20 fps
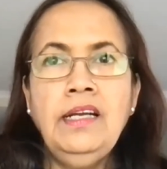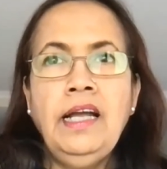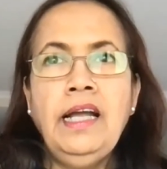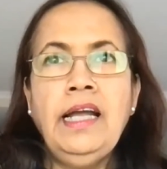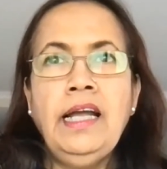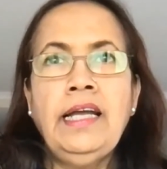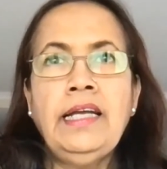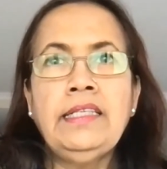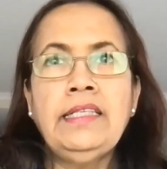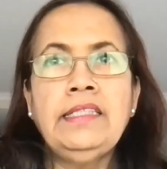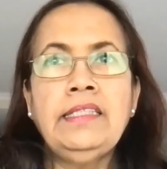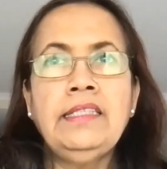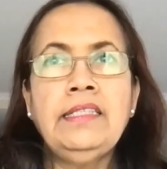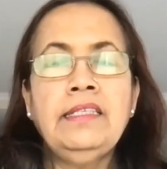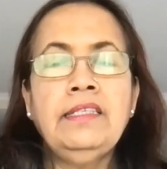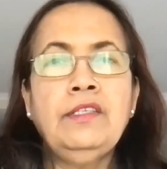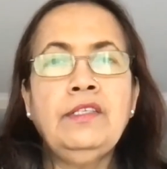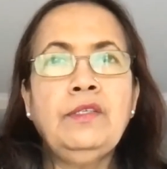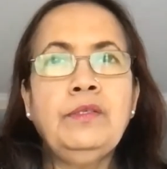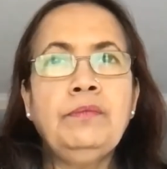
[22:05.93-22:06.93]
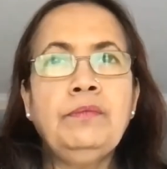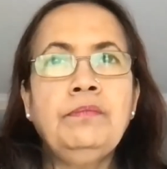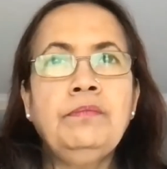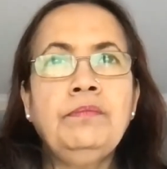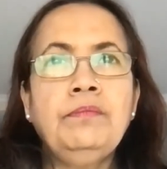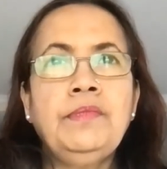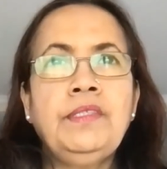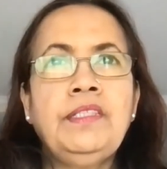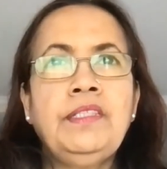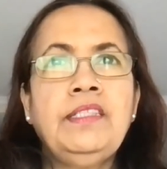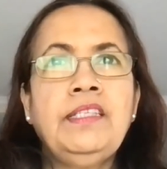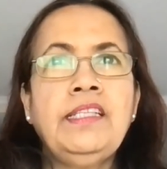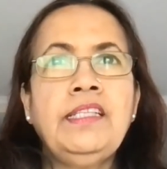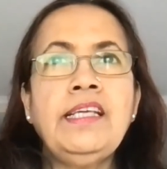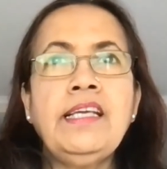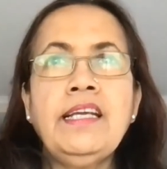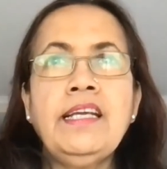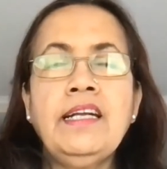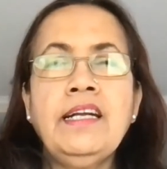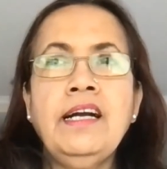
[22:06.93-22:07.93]
And
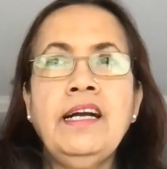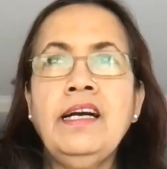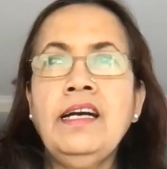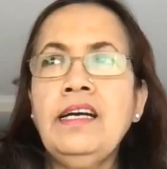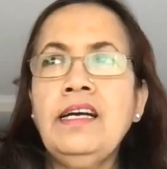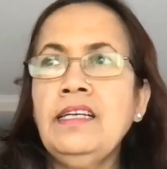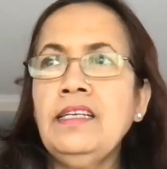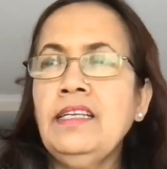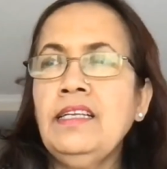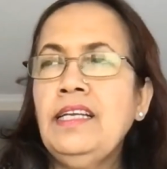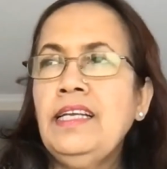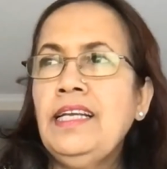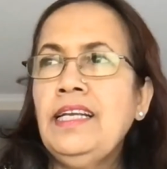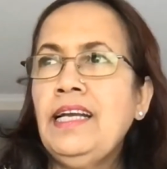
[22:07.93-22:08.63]
Siddiq Khan,